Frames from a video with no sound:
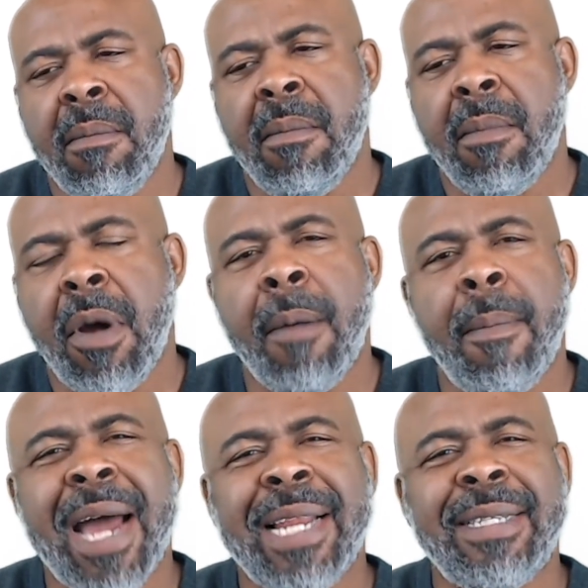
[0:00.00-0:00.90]
our
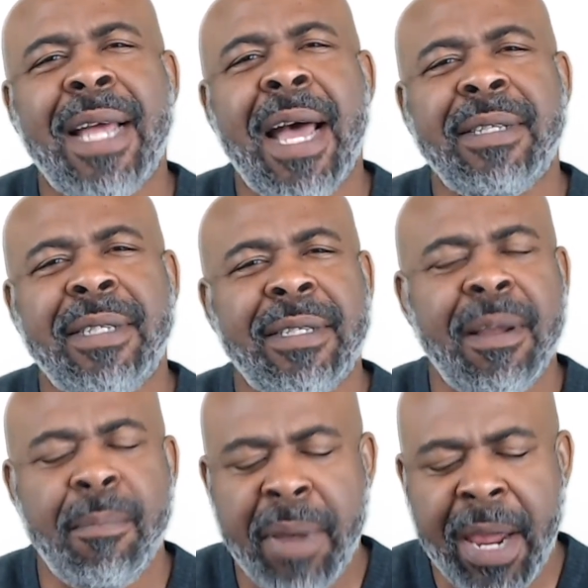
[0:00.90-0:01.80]
body size is
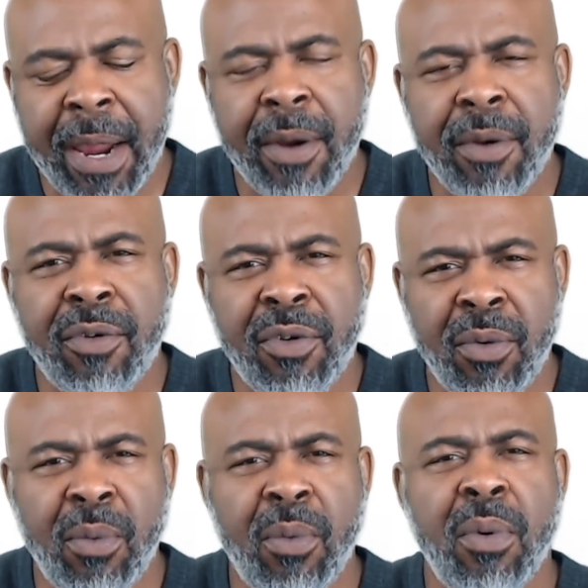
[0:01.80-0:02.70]
compared
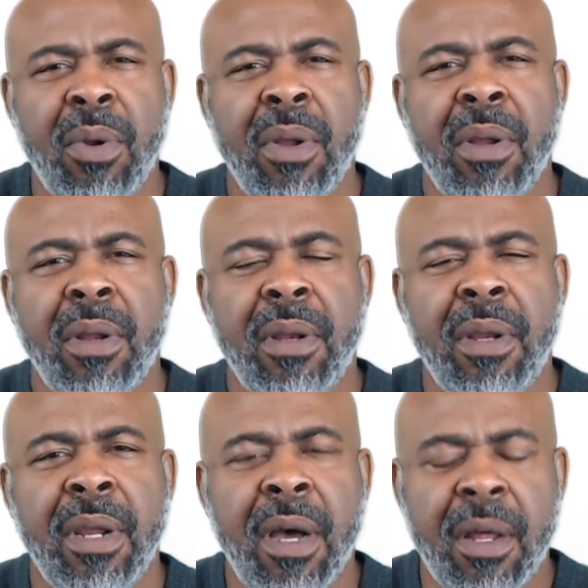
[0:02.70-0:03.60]
to
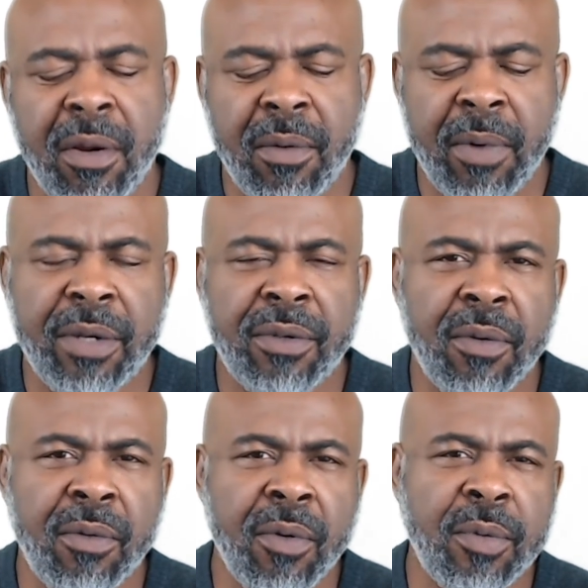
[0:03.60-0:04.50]
the other racial
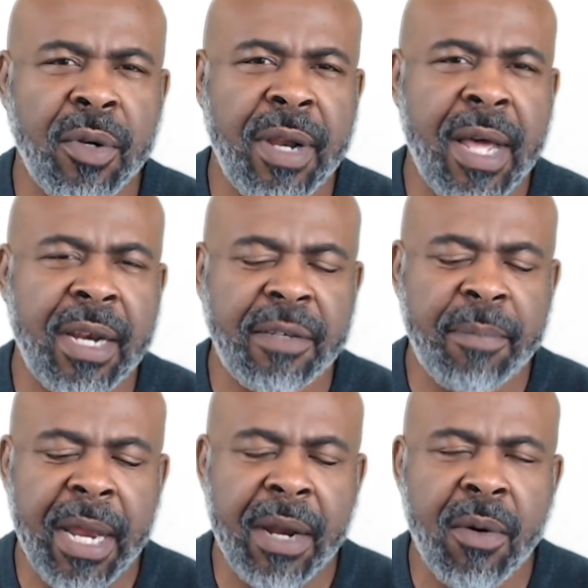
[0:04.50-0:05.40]
groups or
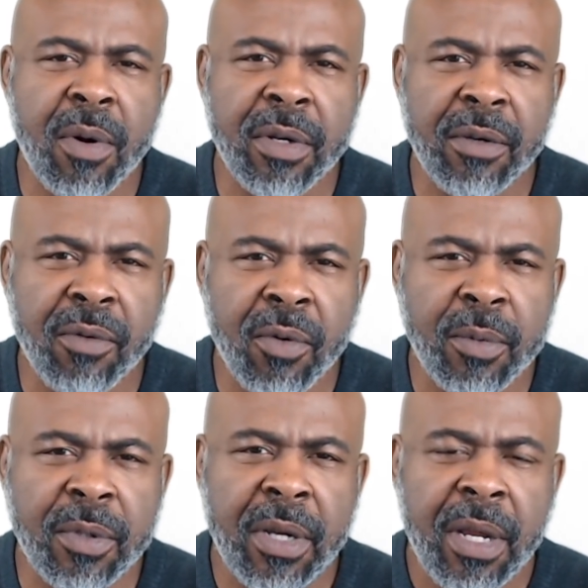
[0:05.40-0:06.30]
non-Hispanic origin
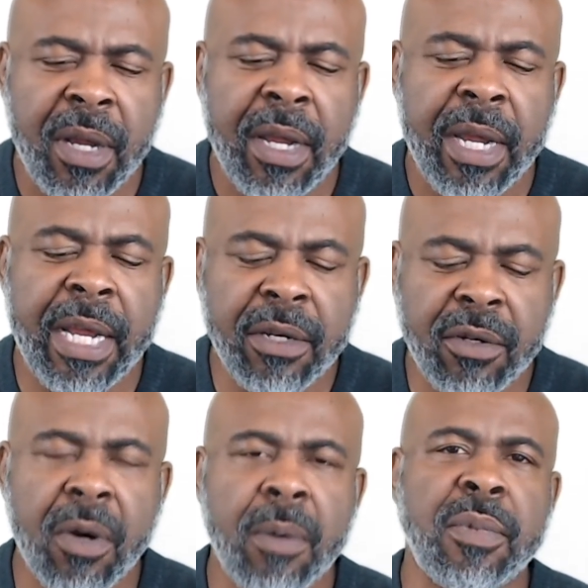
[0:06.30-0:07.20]
groups in
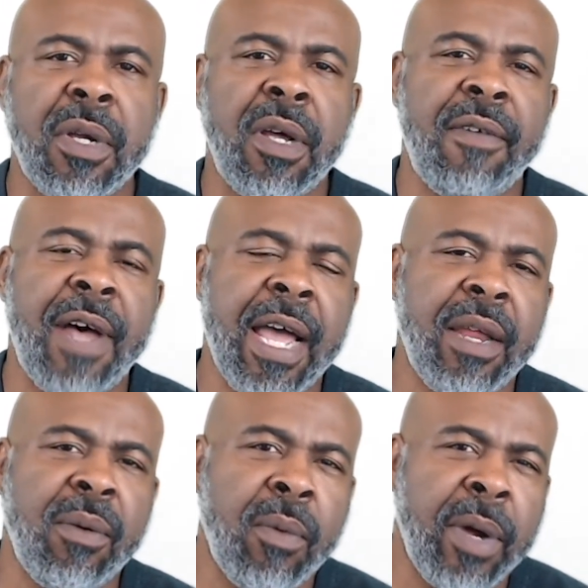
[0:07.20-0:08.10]
terms of height,
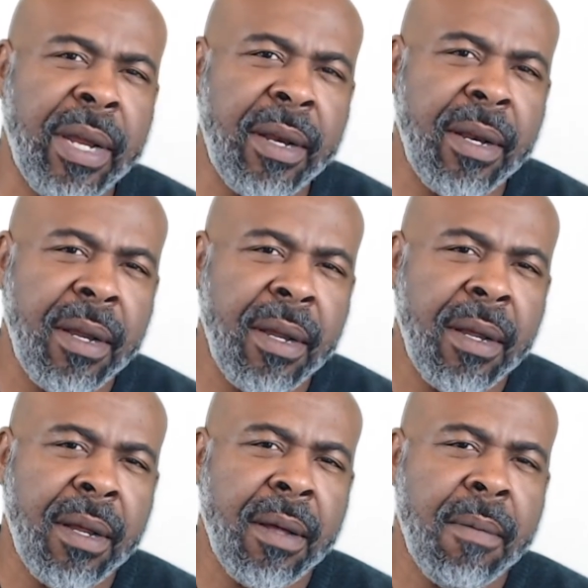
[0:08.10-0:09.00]
weight,
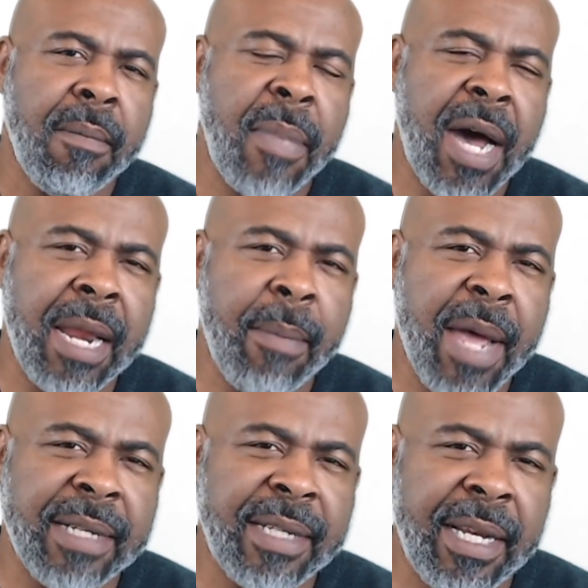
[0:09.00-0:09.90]
body
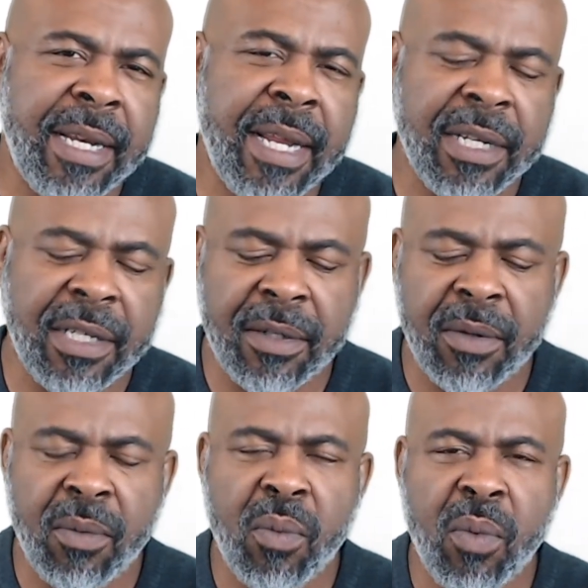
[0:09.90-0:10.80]
mass index,
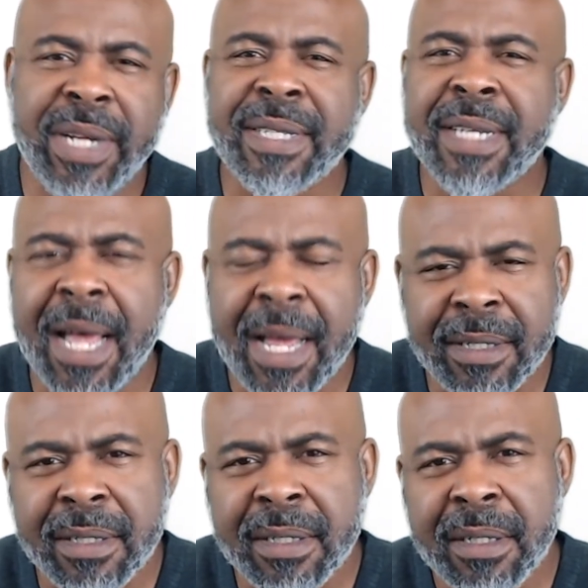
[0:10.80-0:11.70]
waist
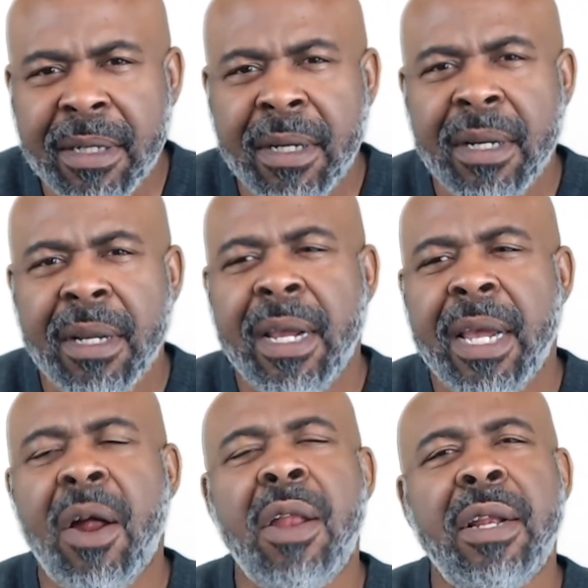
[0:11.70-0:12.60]
size, and
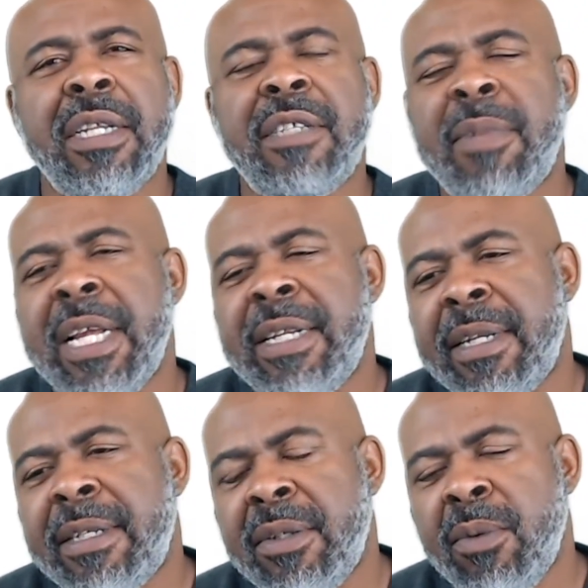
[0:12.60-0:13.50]
all of this plays
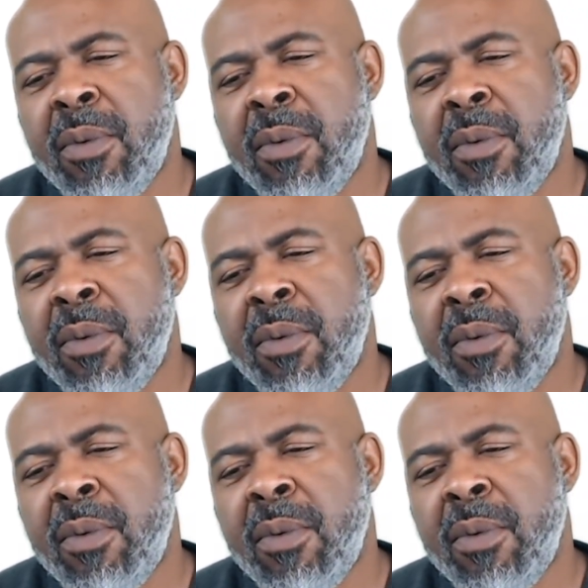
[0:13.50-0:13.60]
into